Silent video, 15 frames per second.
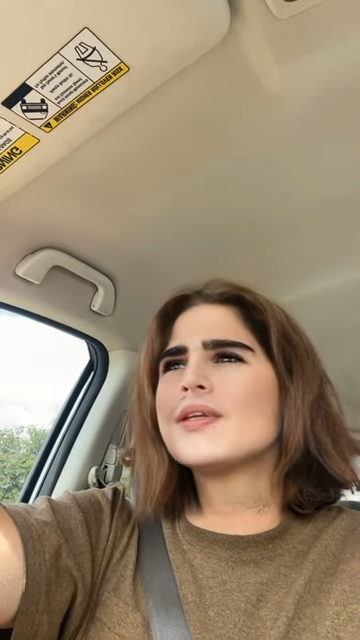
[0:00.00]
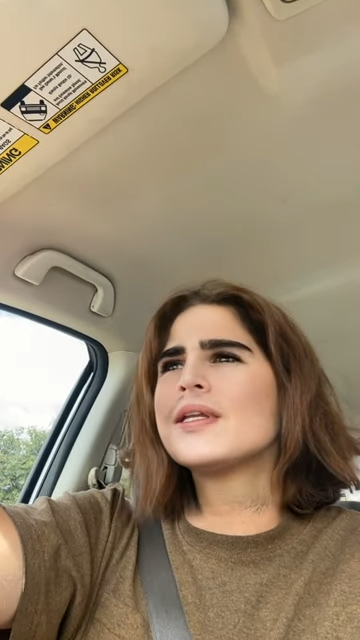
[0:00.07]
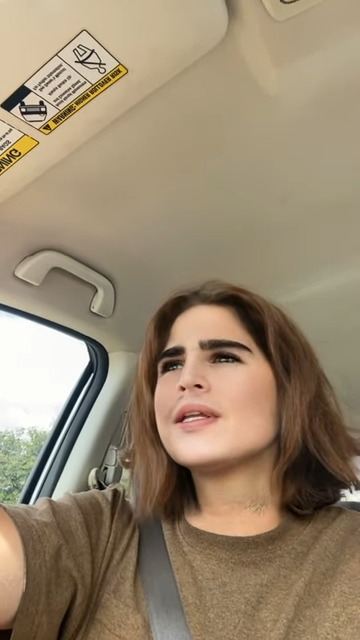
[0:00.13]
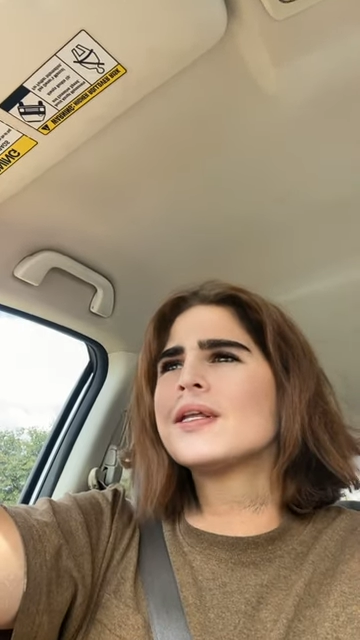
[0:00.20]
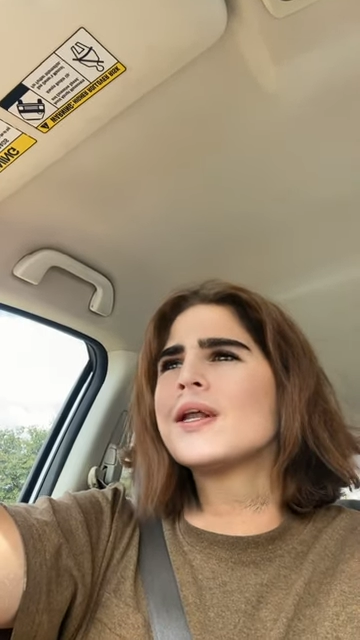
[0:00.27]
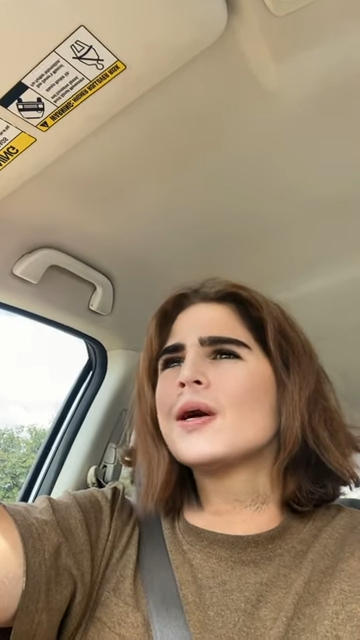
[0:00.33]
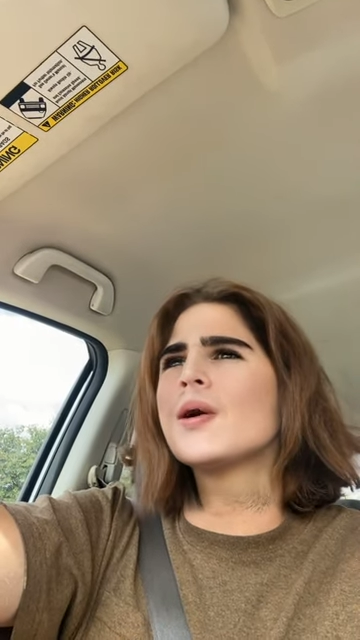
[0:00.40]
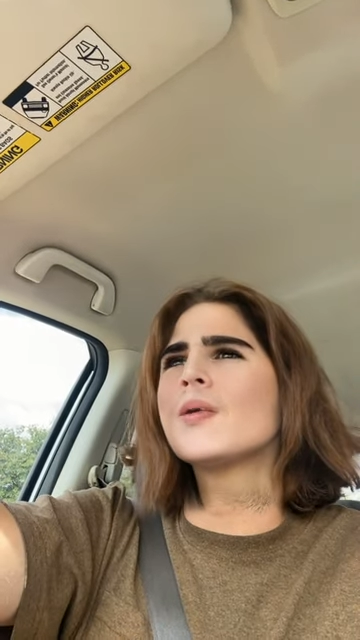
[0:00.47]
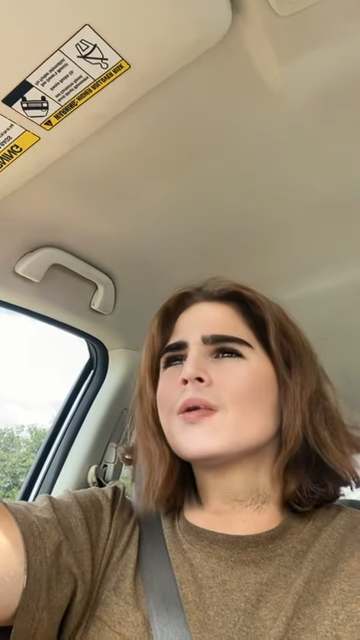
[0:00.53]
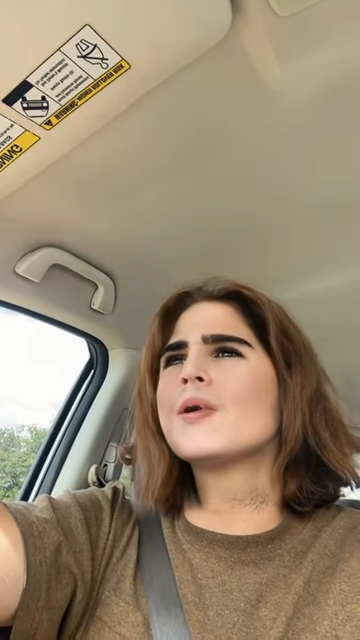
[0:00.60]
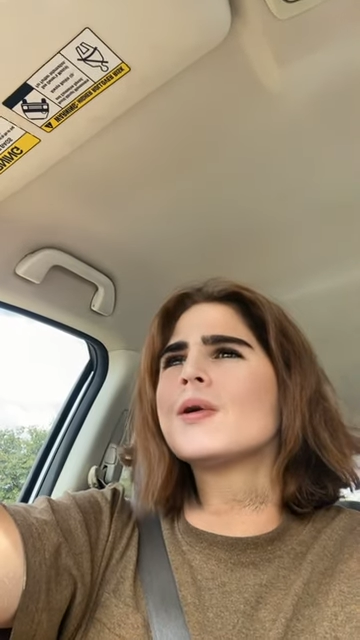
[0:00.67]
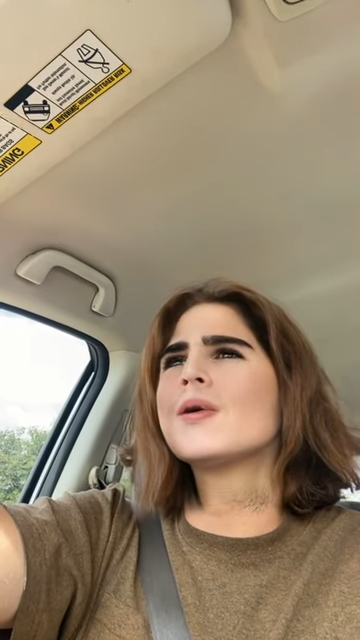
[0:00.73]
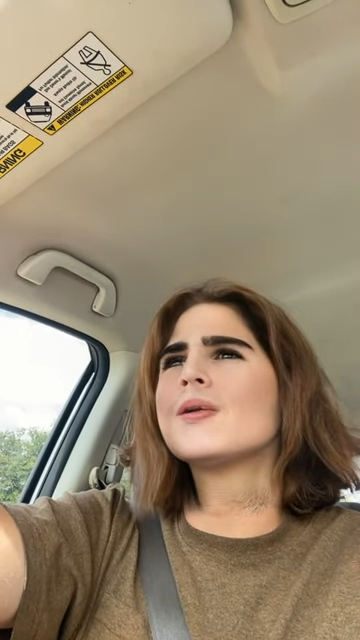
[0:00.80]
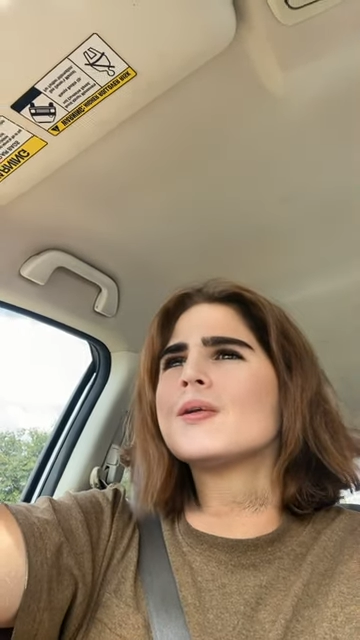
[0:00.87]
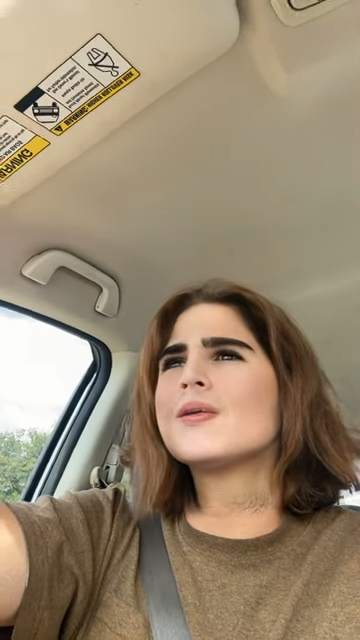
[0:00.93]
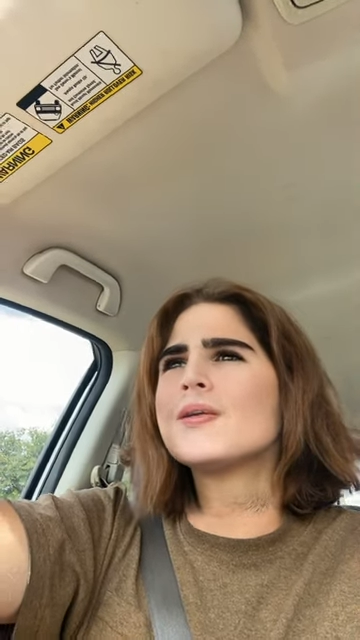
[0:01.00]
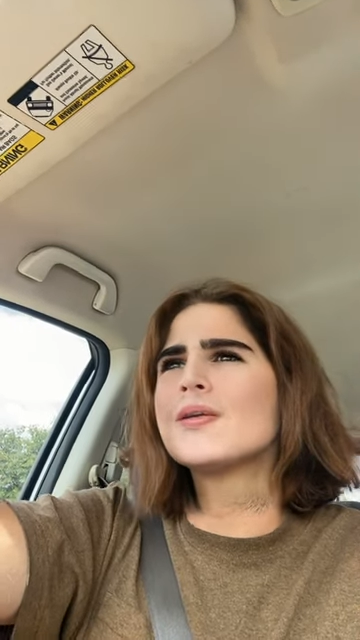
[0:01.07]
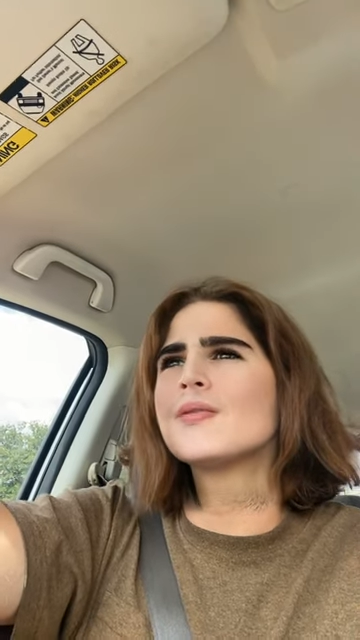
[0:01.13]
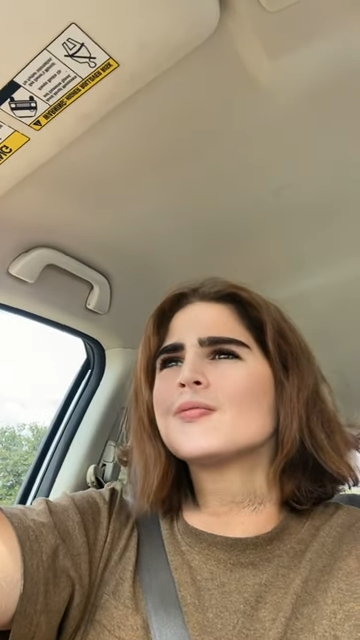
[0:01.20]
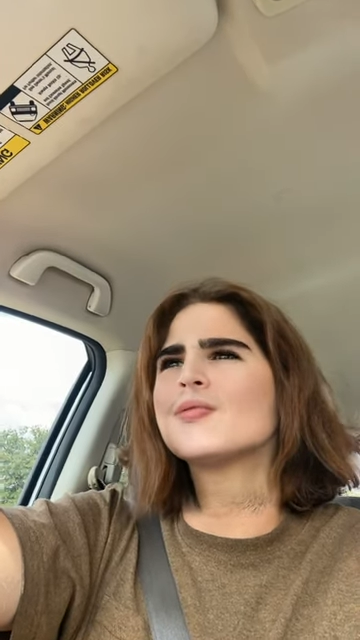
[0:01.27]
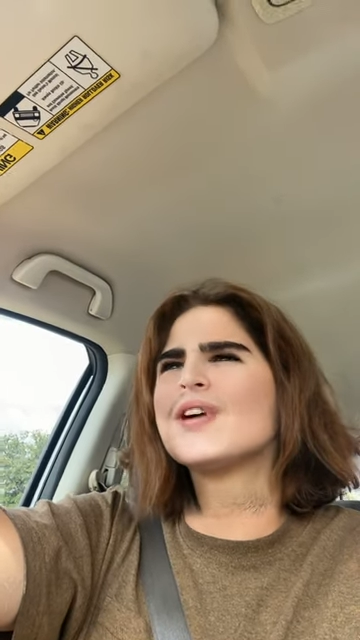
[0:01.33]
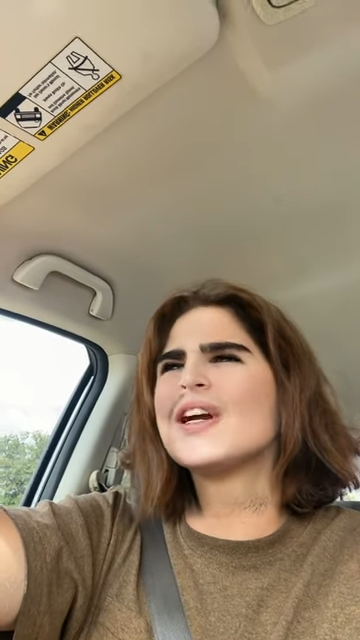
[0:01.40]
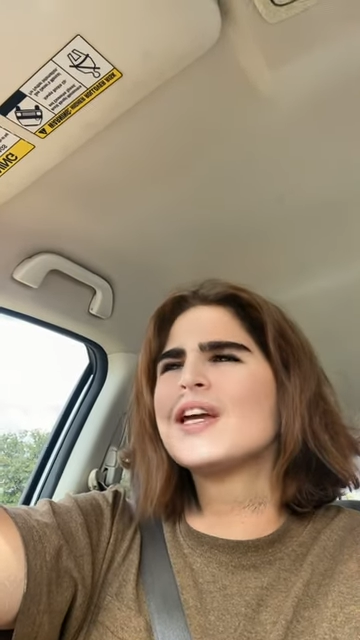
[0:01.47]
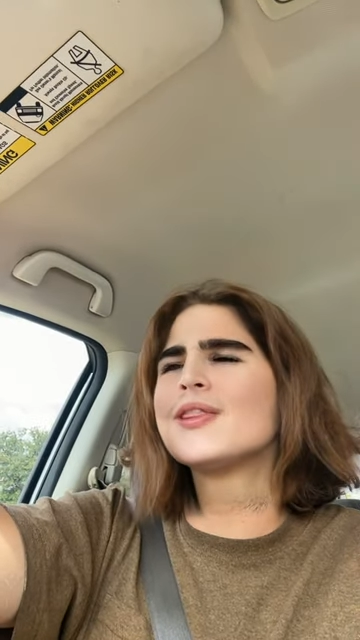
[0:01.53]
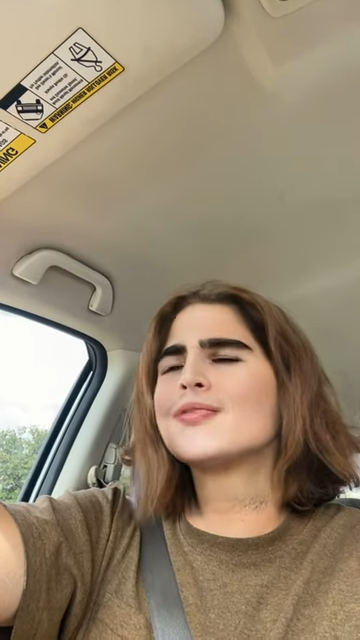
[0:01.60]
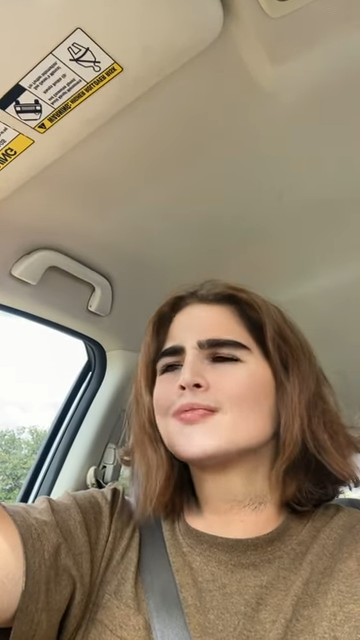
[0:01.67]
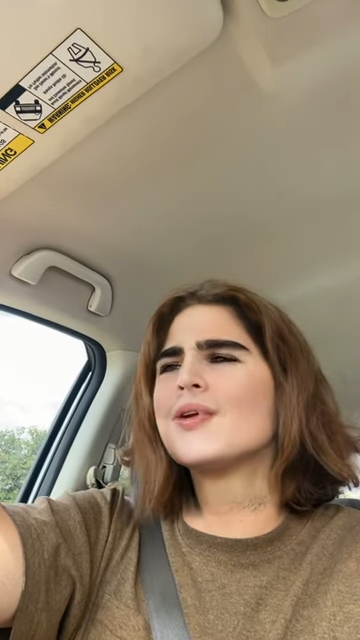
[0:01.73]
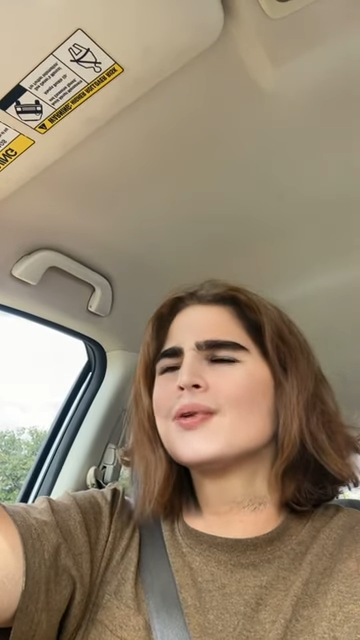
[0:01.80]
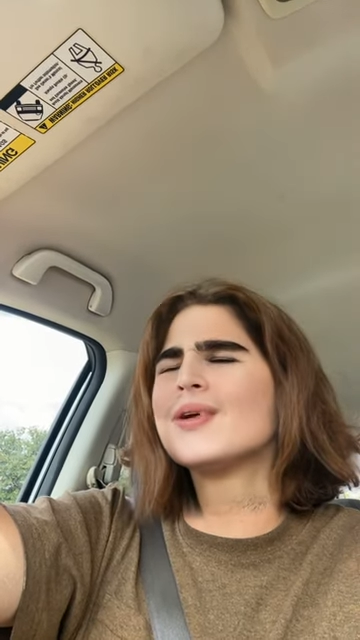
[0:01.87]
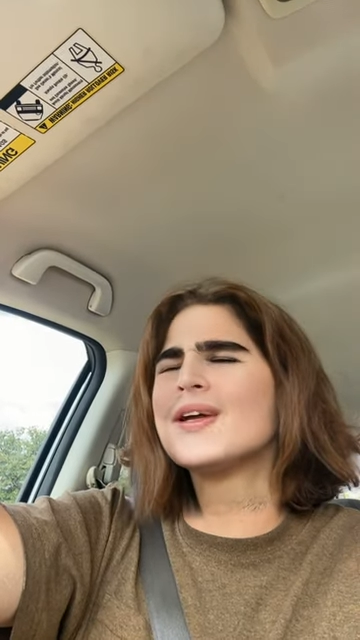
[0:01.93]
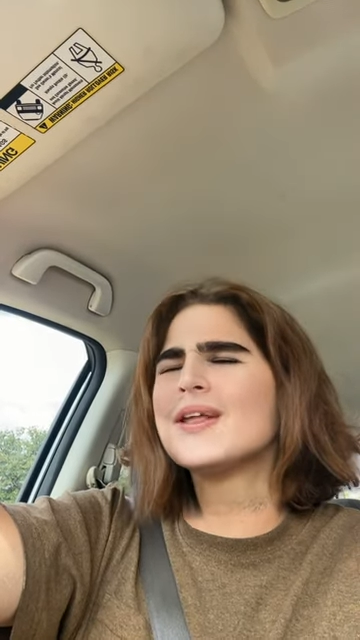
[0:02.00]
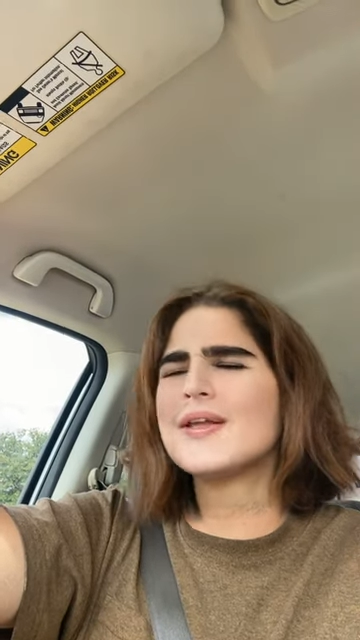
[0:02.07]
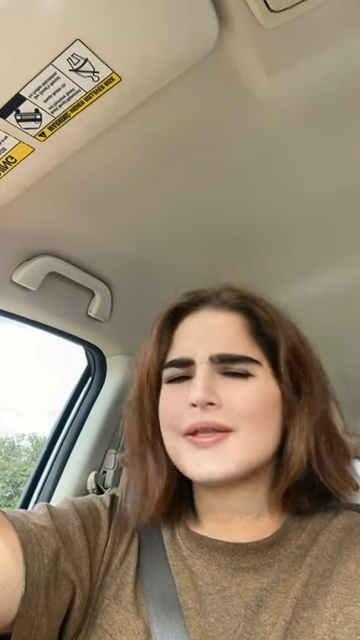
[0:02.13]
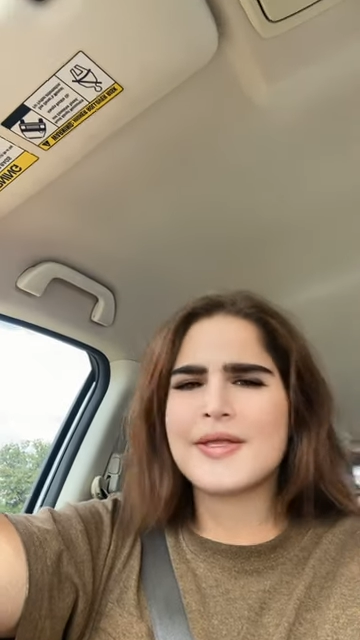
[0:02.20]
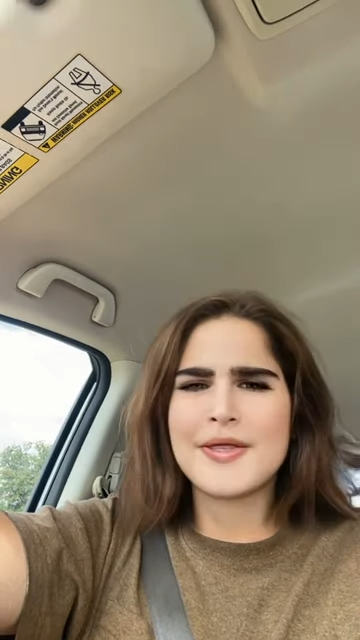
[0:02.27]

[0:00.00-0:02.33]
you know, we'll get through it.